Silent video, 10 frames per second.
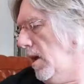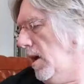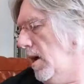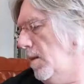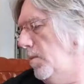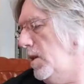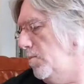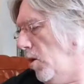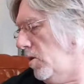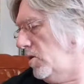
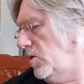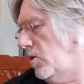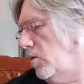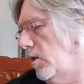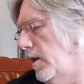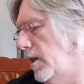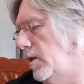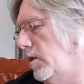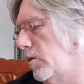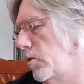Mick Box on
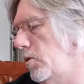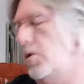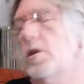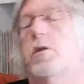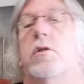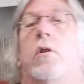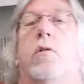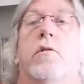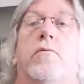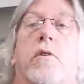lead and acoustic
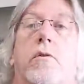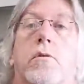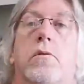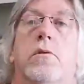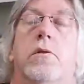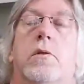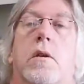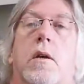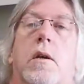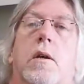guitar and vocals.
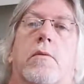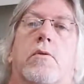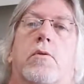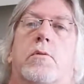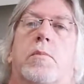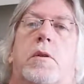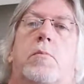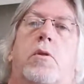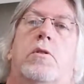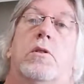Of course, Mick
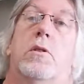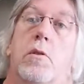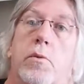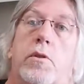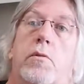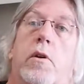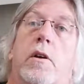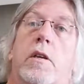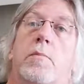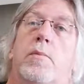Box is still with
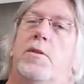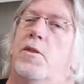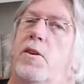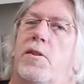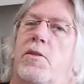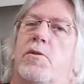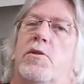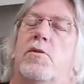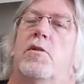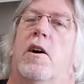Uriah Heep. He's the only
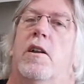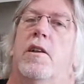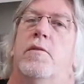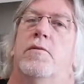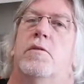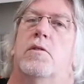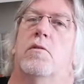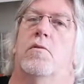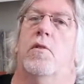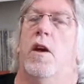original guy left,
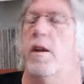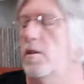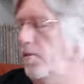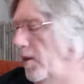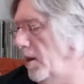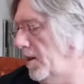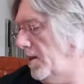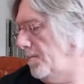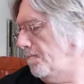still flying the flag.